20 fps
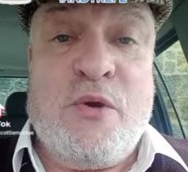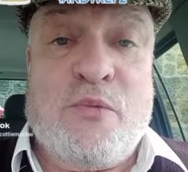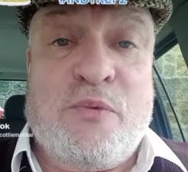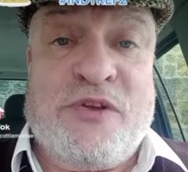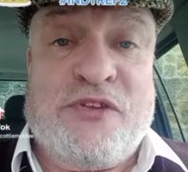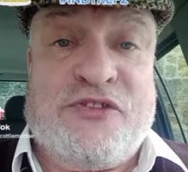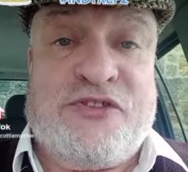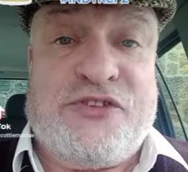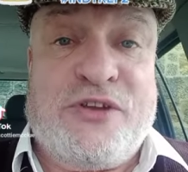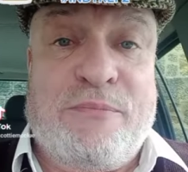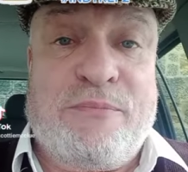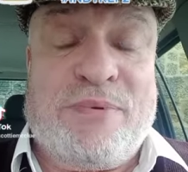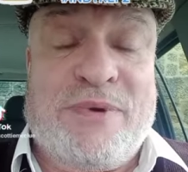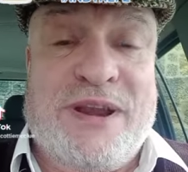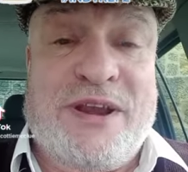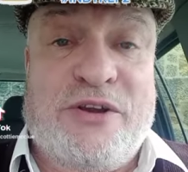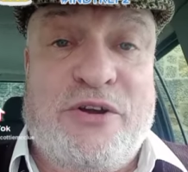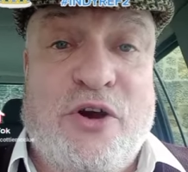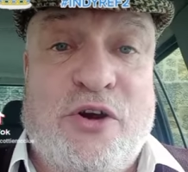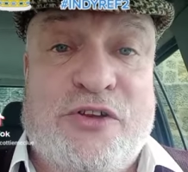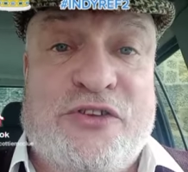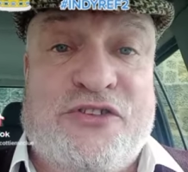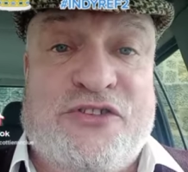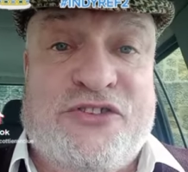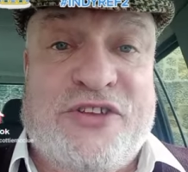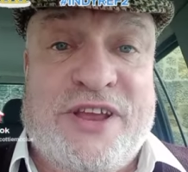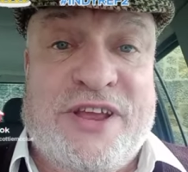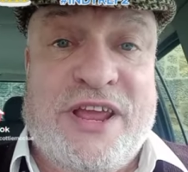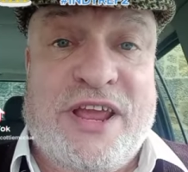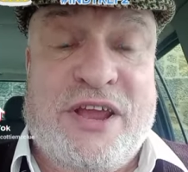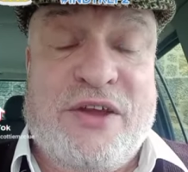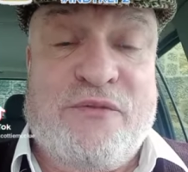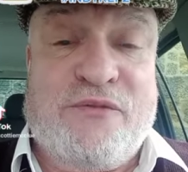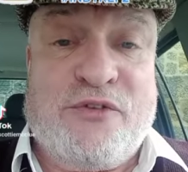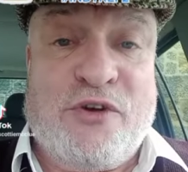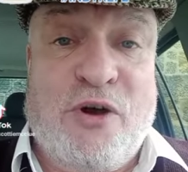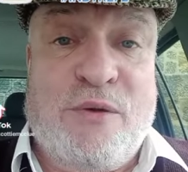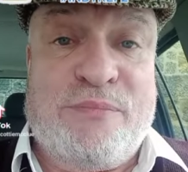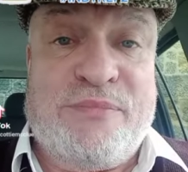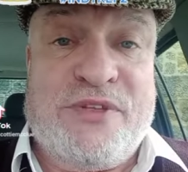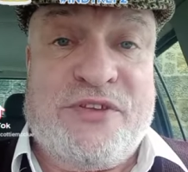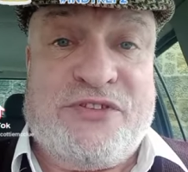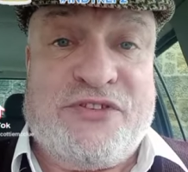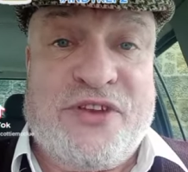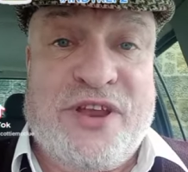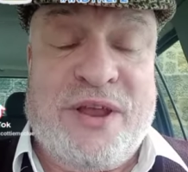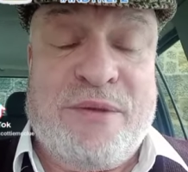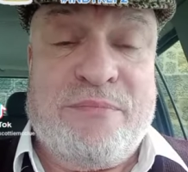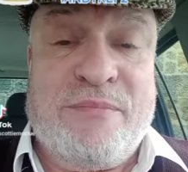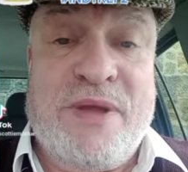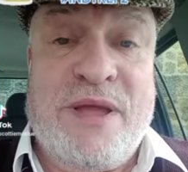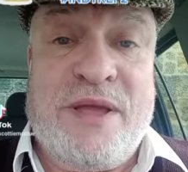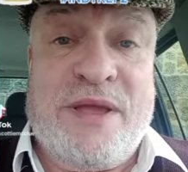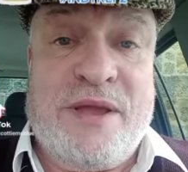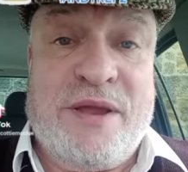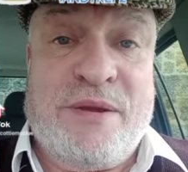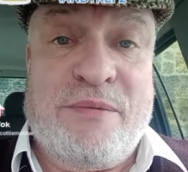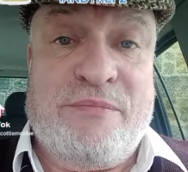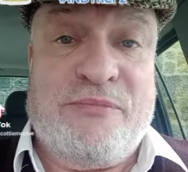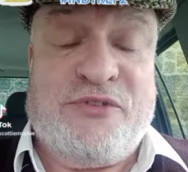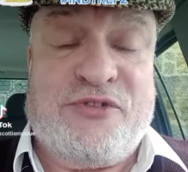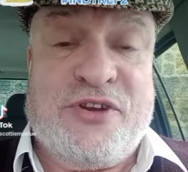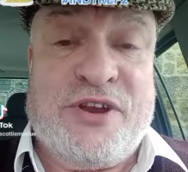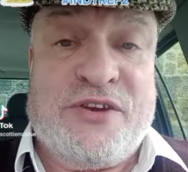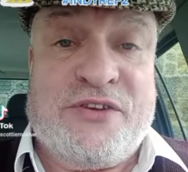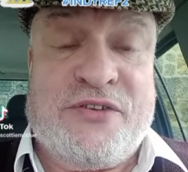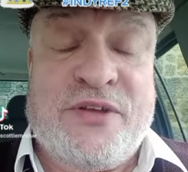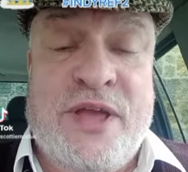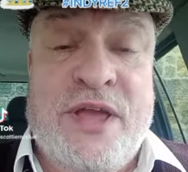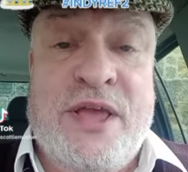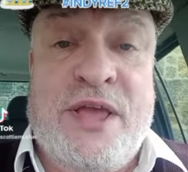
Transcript: We're simply not singing from the same hymn sheet.